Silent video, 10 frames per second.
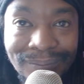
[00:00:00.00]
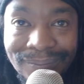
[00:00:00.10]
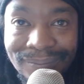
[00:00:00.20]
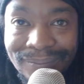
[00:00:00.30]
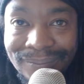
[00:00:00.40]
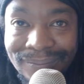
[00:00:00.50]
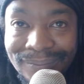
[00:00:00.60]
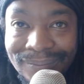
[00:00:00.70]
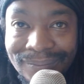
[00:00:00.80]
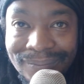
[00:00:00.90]

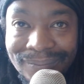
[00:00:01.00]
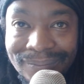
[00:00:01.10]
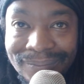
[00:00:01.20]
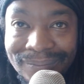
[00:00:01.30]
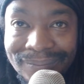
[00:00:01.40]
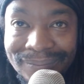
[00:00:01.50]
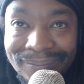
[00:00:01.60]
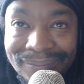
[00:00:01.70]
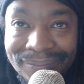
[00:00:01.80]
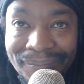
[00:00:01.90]

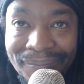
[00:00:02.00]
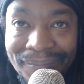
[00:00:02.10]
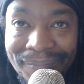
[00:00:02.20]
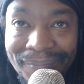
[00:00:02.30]
Nothing is said.